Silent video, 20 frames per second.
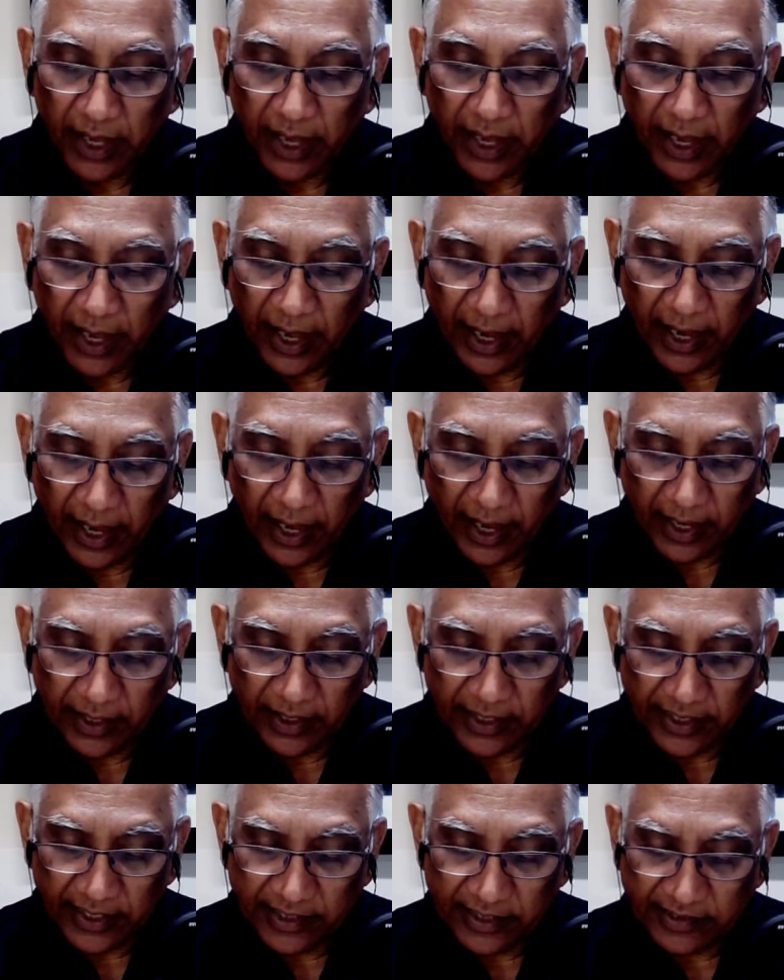And
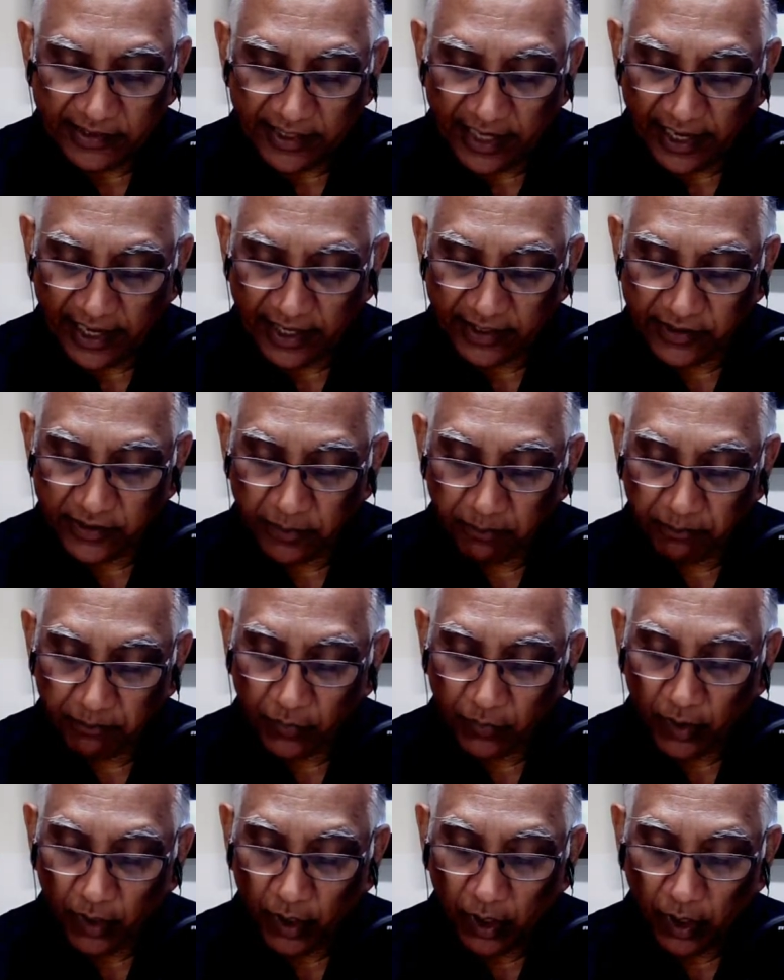he says,
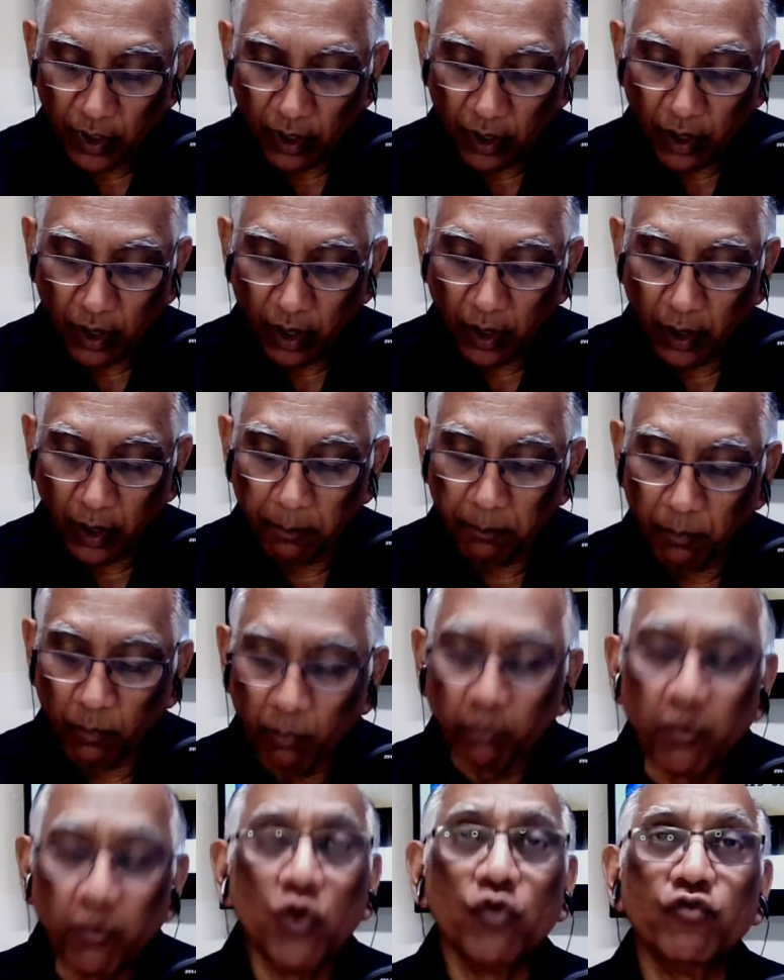
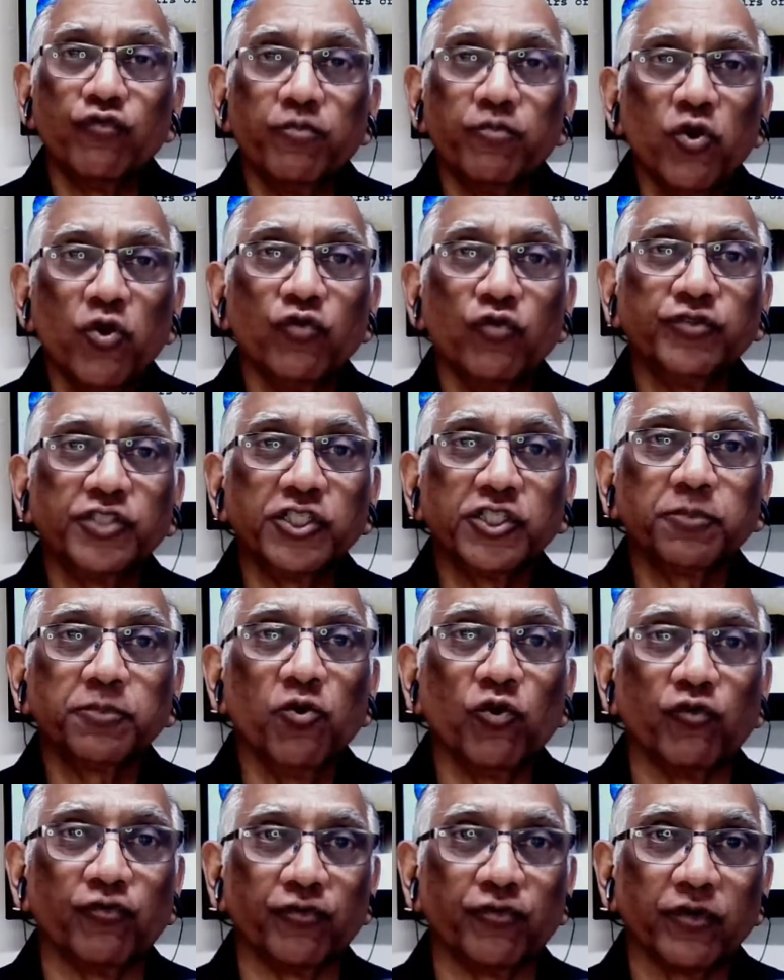move, just
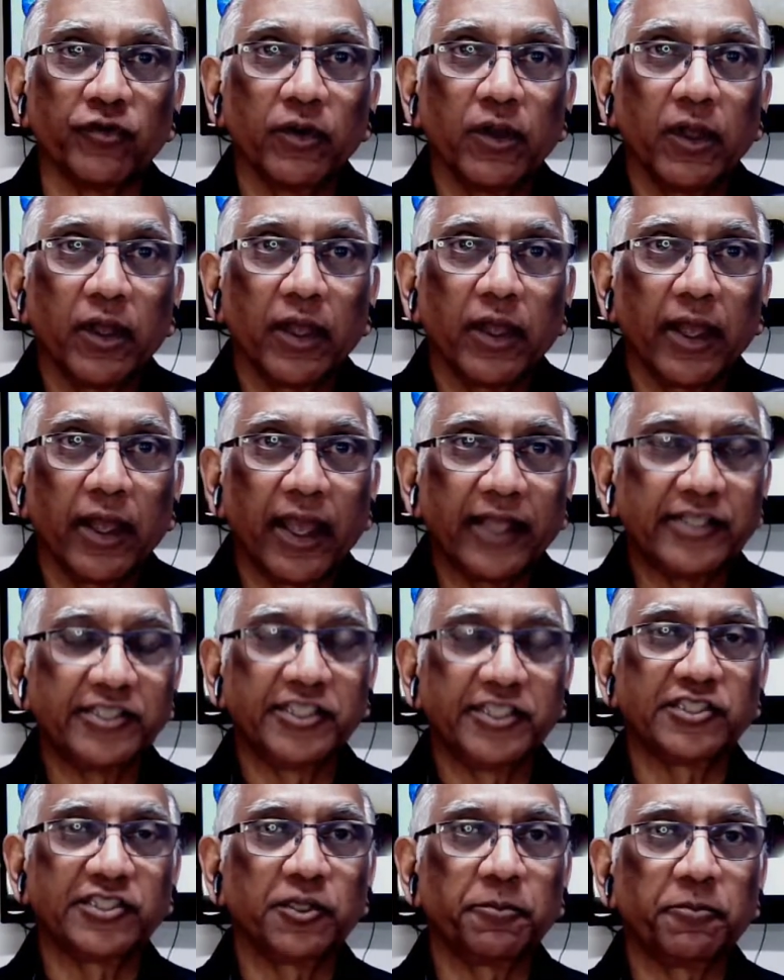move. And
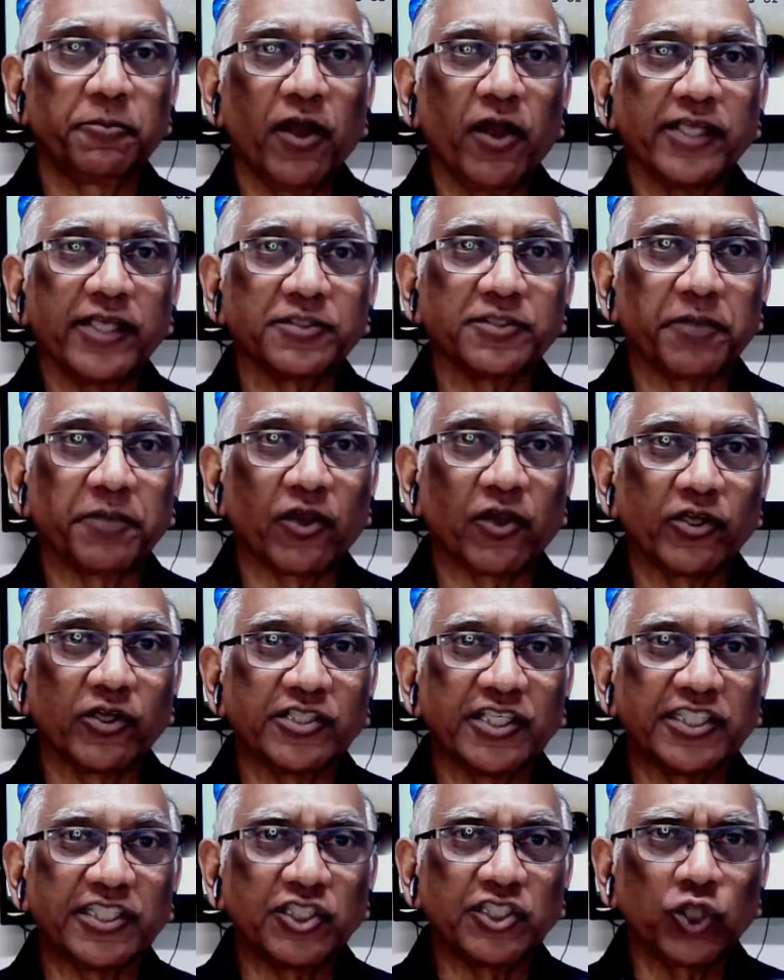she's surprised because
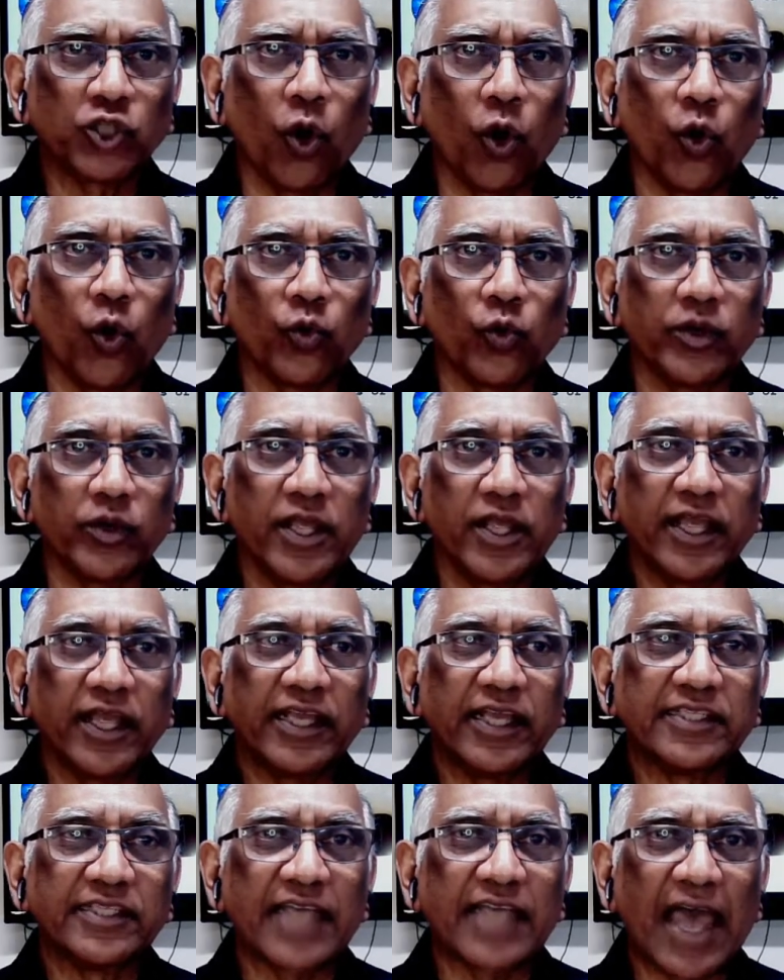his tone,
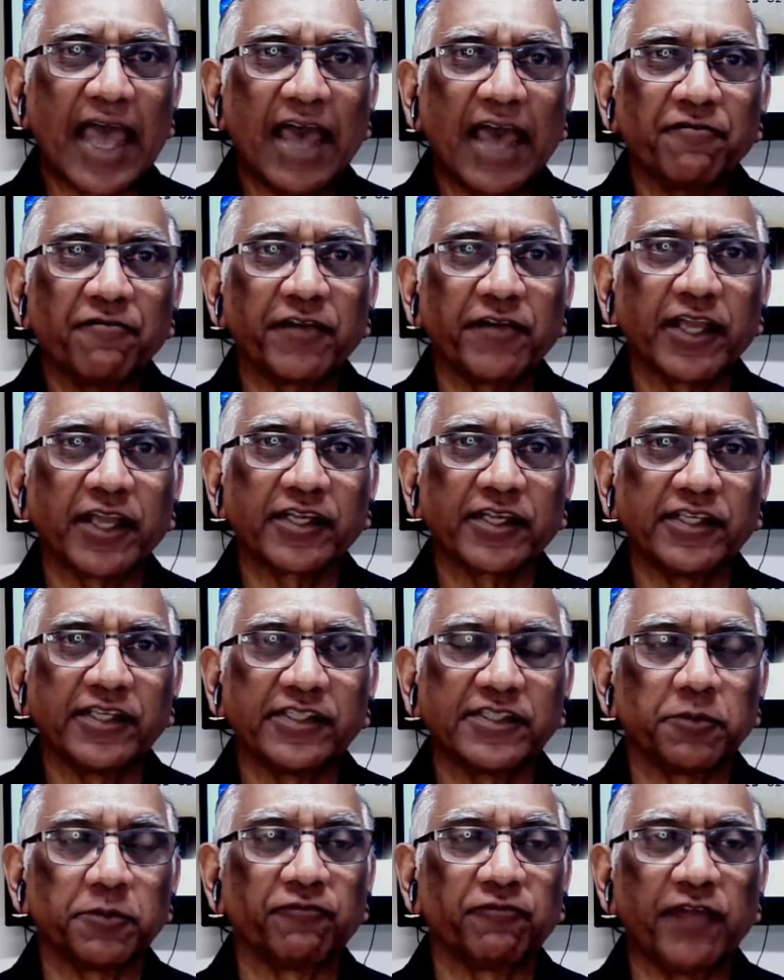his affect, his
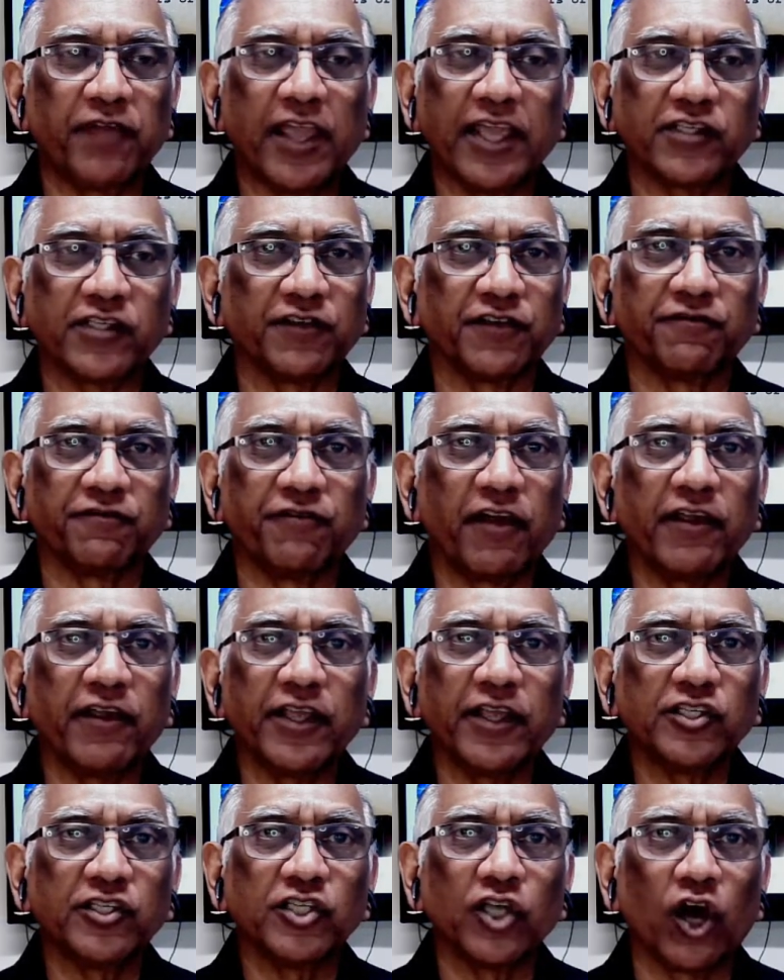face is
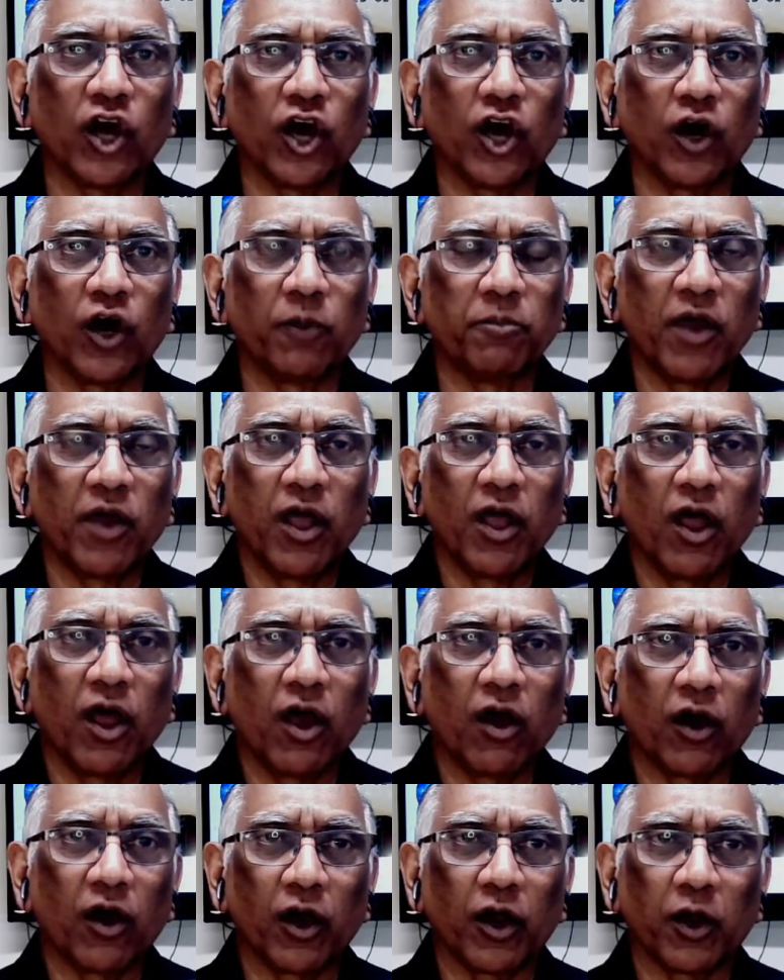very
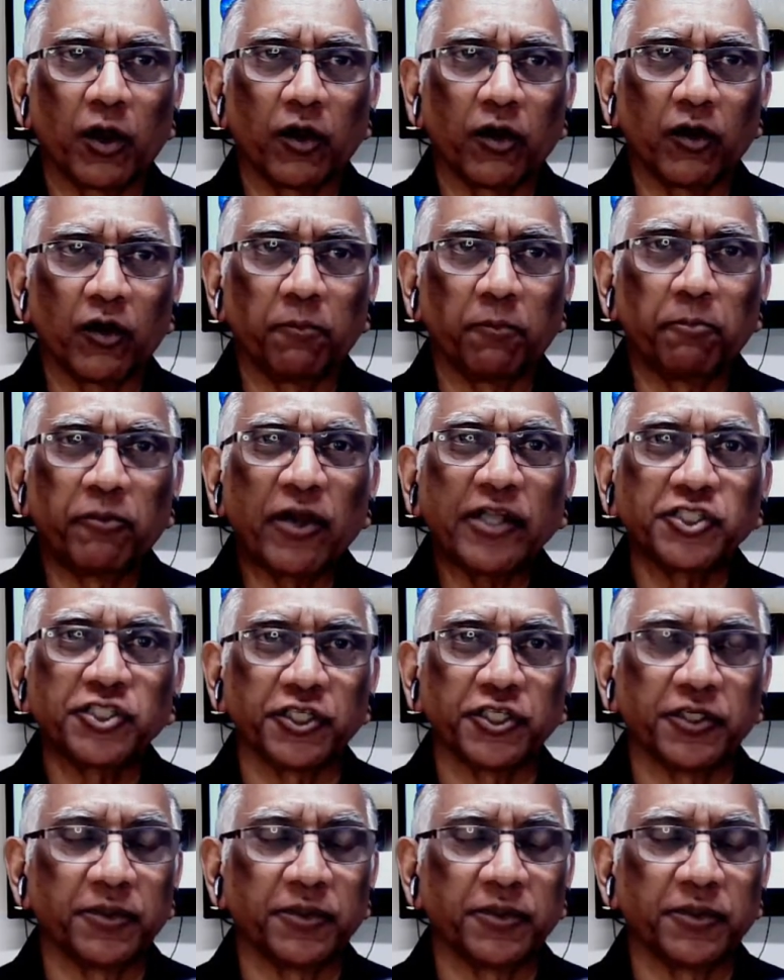pressured.